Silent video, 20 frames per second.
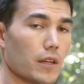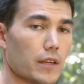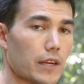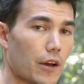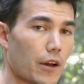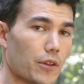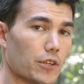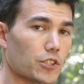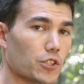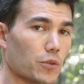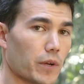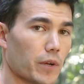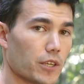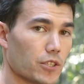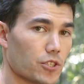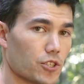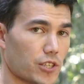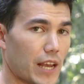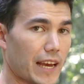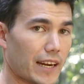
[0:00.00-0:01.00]
Now that your rig
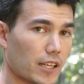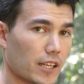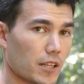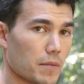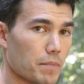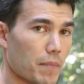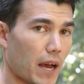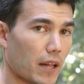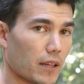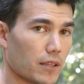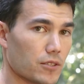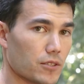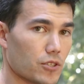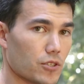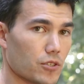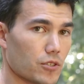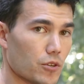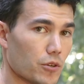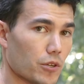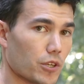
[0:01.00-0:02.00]
is statically
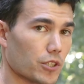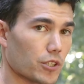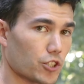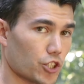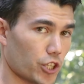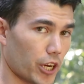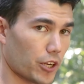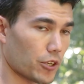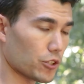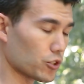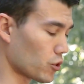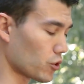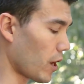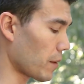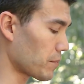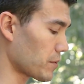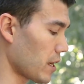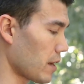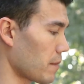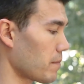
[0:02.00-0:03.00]
balanced, you can check your
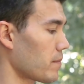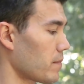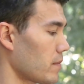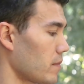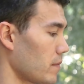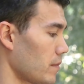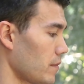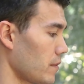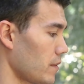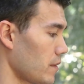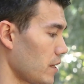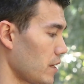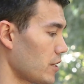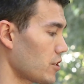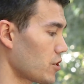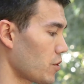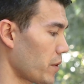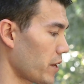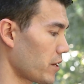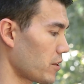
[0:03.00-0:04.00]
drop time.
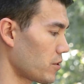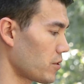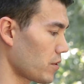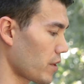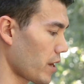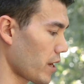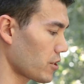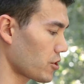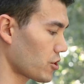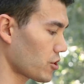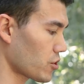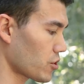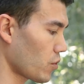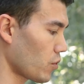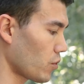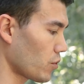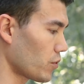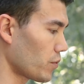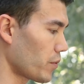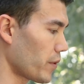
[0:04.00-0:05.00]
Easy way to do that is just to
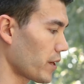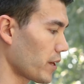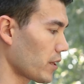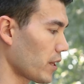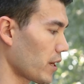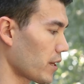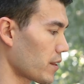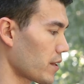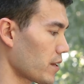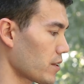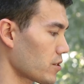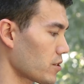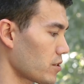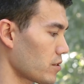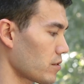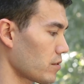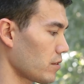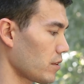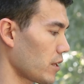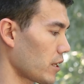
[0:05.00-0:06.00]
hold the rig like
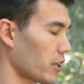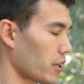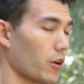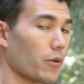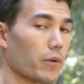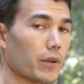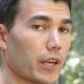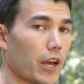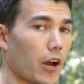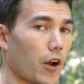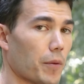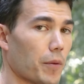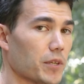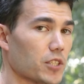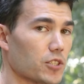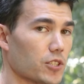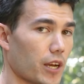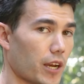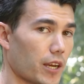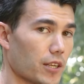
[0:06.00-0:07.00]
this, let go, and count how many
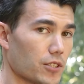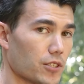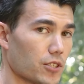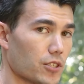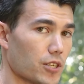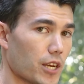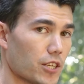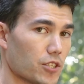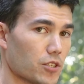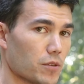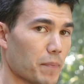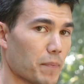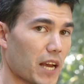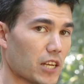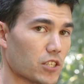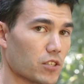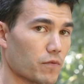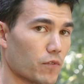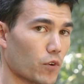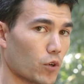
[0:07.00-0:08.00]
seconds it takes to
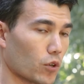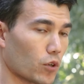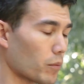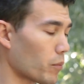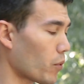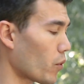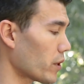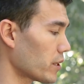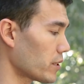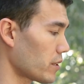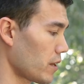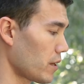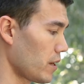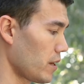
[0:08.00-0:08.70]
pass the vertical point.